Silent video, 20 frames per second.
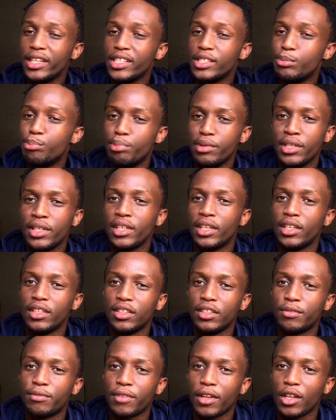is being
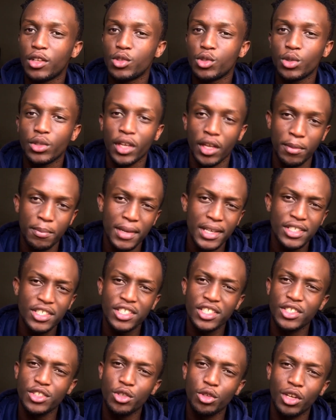in the friend zone.
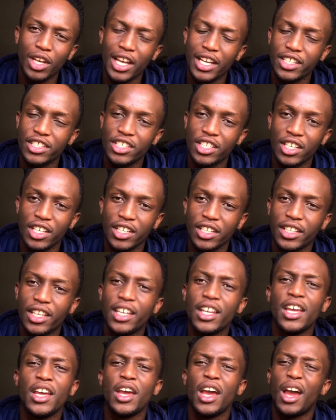Imagine you're like chilling.